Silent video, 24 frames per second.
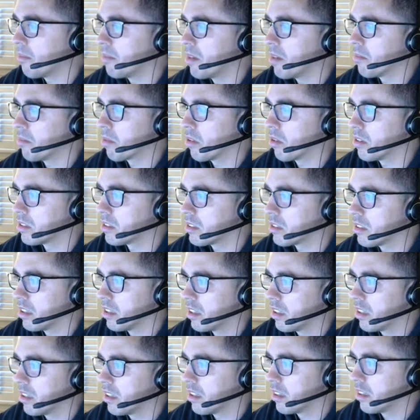members,
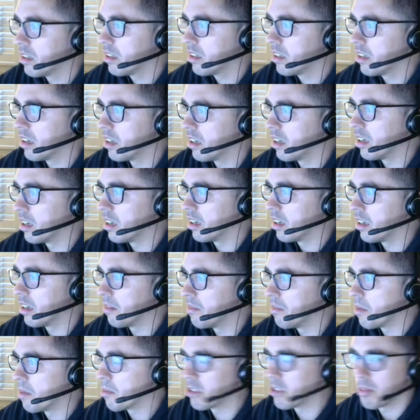
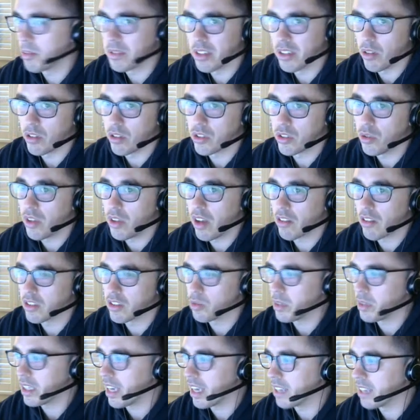membership as low as $2 a
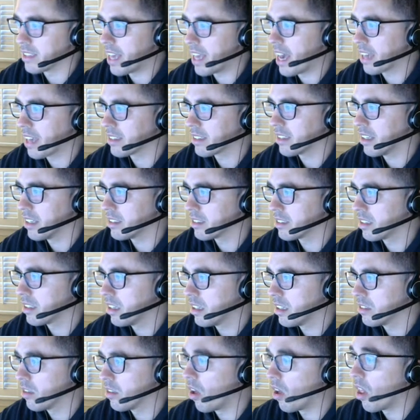week has access
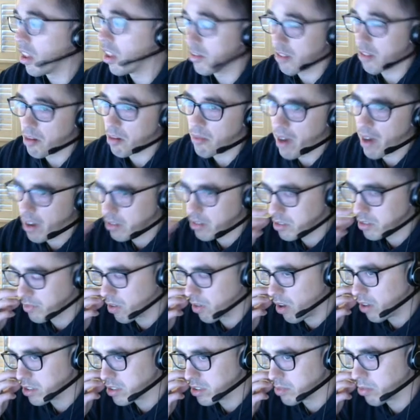to all of our models for
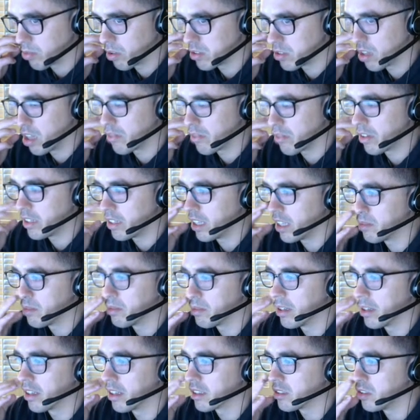all sports, all of our daily
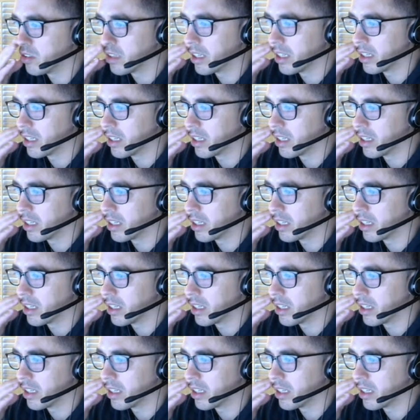plugs. So you can